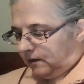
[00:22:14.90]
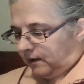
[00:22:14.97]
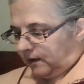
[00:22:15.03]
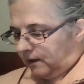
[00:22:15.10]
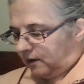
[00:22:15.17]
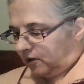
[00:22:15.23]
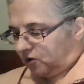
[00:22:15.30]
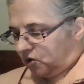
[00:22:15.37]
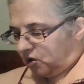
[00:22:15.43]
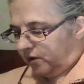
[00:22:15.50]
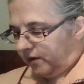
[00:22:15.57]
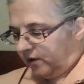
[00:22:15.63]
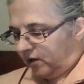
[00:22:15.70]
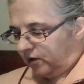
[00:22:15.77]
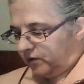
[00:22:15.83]
And I'll show
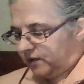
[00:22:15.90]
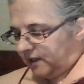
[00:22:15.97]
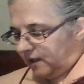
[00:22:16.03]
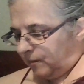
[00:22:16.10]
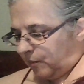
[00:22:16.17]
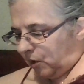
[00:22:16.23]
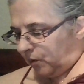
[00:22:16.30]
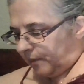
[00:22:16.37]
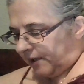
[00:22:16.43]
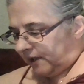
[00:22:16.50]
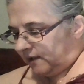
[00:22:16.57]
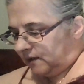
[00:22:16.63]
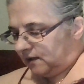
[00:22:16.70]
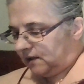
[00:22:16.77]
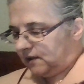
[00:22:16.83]
you those in a
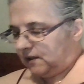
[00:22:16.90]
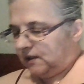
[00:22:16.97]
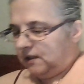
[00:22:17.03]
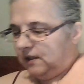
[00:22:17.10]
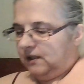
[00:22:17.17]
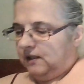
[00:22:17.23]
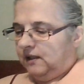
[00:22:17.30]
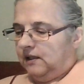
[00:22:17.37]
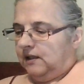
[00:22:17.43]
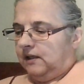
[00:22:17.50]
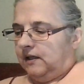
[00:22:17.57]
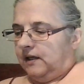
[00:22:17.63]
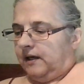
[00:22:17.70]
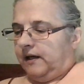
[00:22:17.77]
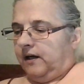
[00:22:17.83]
moment.
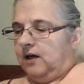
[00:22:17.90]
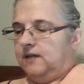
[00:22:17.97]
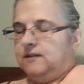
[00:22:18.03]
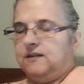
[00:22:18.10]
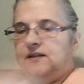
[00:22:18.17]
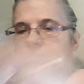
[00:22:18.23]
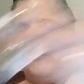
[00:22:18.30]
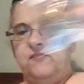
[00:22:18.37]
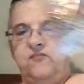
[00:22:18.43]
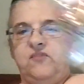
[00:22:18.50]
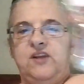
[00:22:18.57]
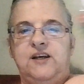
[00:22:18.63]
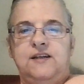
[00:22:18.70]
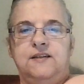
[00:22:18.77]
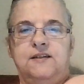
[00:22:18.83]
I got some
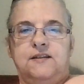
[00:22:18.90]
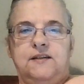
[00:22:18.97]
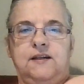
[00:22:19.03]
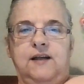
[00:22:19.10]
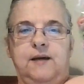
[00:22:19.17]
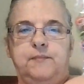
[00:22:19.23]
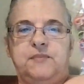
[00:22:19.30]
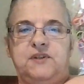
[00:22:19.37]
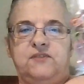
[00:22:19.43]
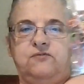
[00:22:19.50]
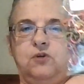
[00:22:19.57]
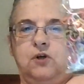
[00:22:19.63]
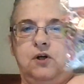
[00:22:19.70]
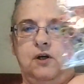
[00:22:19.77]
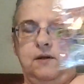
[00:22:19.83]
of these clips
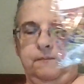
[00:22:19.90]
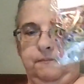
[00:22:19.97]
for